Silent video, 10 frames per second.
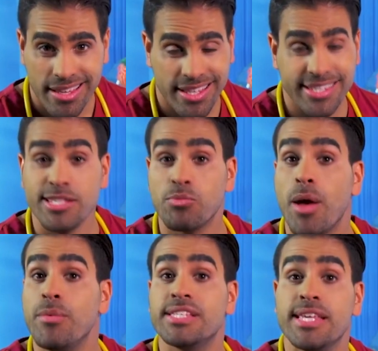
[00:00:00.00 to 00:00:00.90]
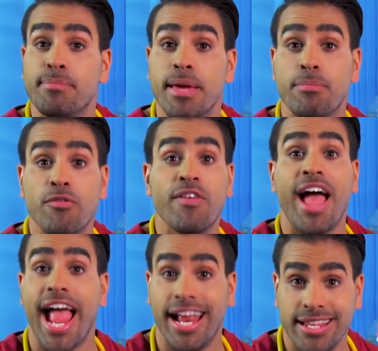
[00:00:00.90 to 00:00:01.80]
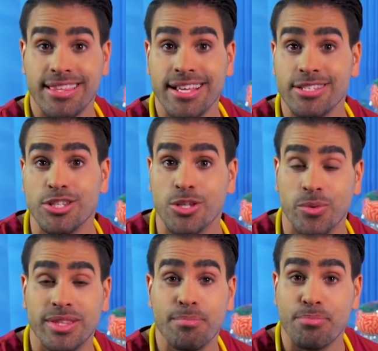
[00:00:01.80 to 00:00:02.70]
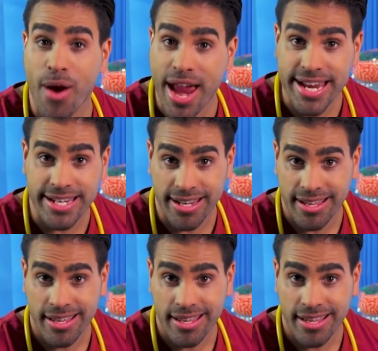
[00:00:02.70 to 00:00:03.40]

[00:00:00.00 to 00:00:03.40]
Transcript: This is where we see people for anything to do with the brain.